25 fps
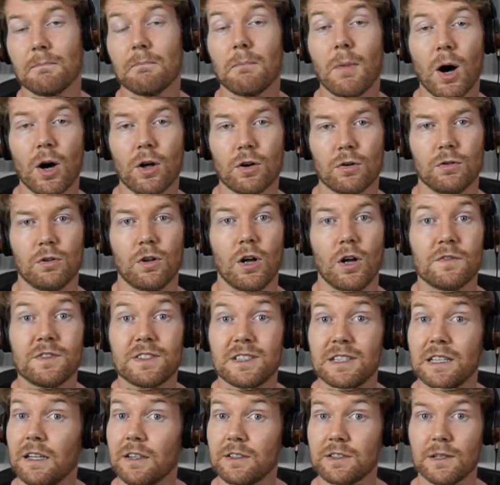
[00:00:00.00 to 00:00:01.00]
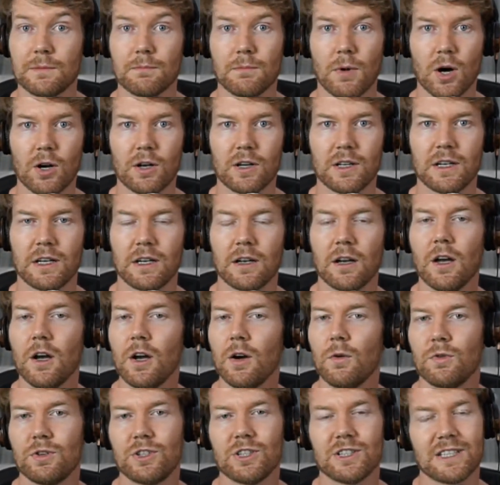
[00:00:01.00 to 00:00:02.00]
model of sales and marketing,
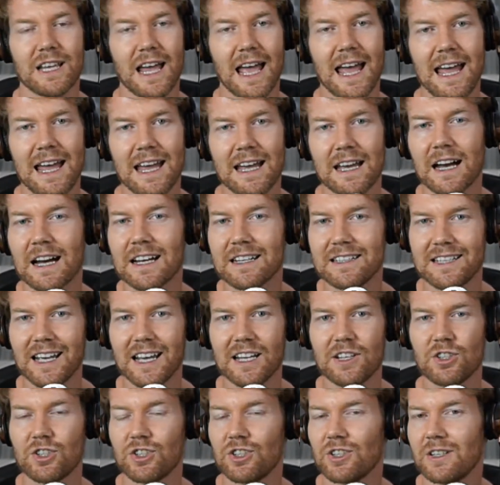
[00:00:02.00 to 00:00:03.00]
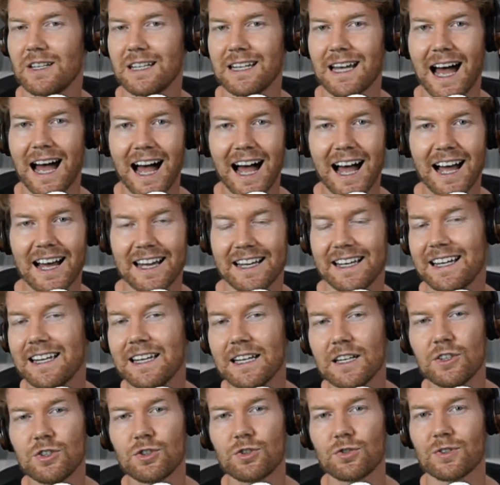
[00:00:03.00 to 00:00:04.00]
which is A, attention, I,
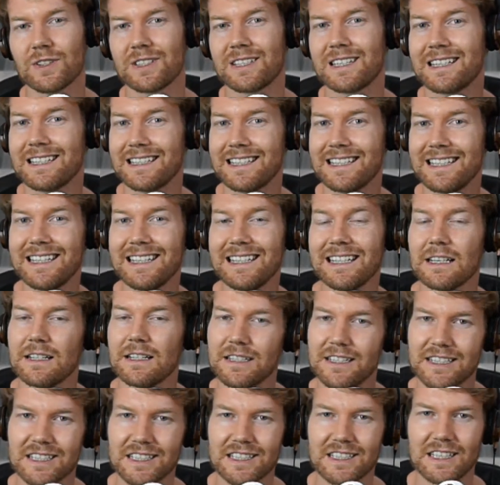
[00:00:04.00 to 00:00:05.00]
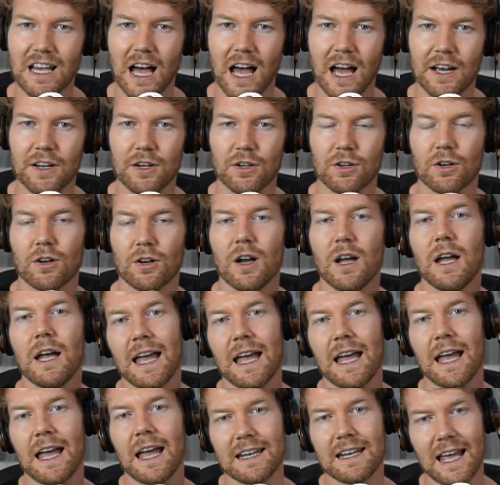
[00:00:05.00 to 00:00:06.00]
interest, D, desire,
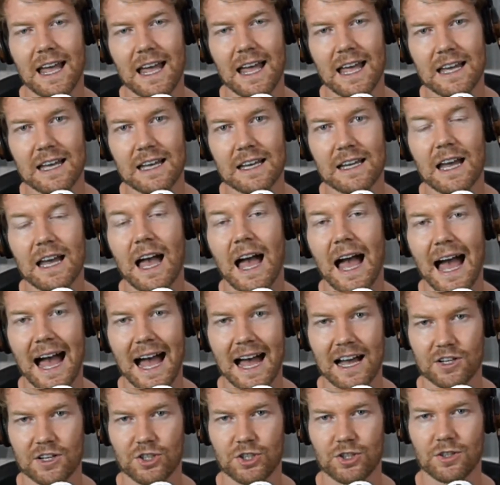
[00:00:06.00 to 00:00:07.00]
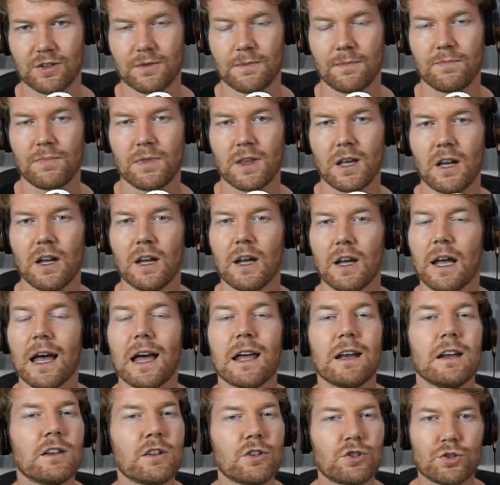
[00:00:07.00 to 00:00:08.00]
and A, action.
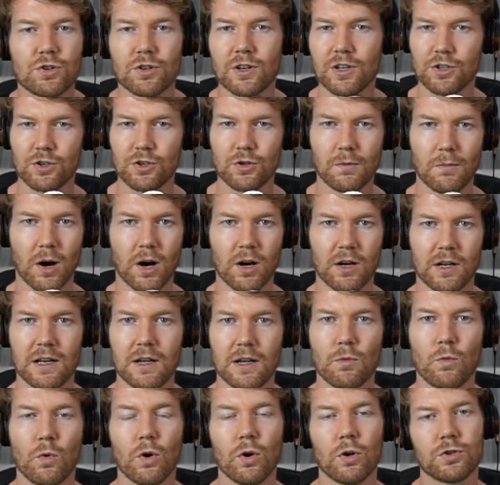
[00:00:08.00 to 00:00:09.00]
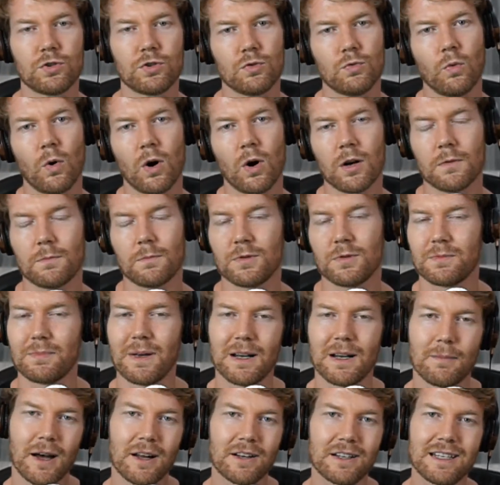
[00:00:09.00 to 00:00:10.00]
And in the traditional marketing world, you'd want to spend
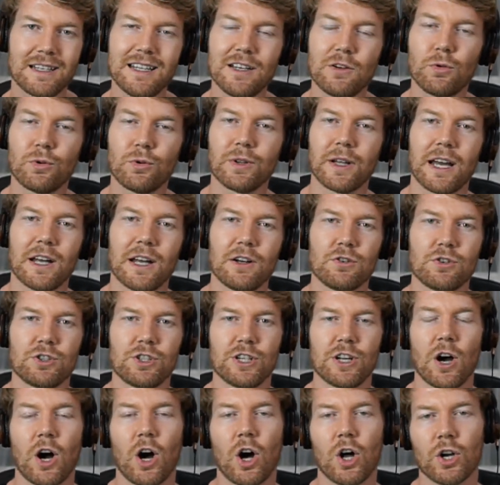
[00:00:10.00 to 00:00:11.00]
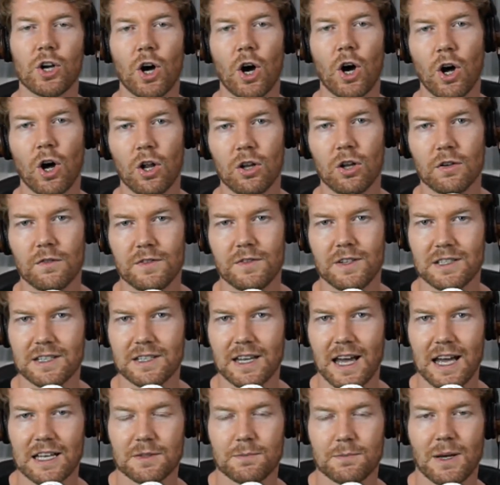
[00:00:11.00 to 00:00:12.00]
about equal energy on all of these
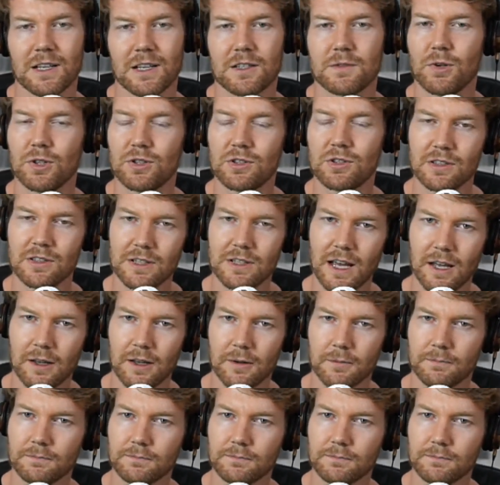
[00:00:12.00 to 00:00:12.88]
aspects. But today,